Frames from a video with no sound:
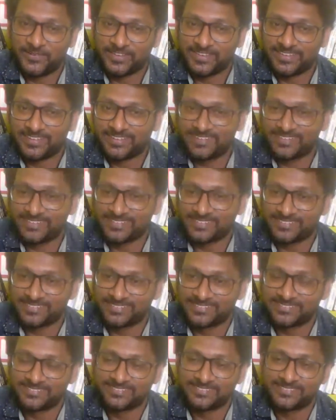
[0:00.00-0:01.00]
Okay.
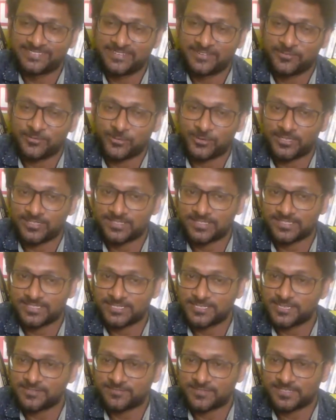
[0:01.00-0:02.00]
What
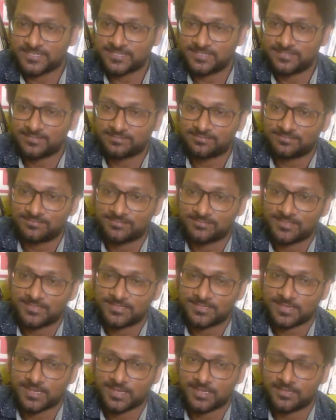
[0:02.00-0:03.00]
is GFC?
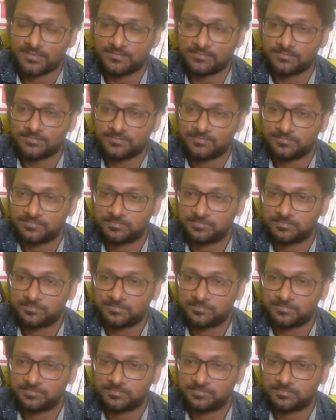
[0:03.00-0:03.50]
Sai,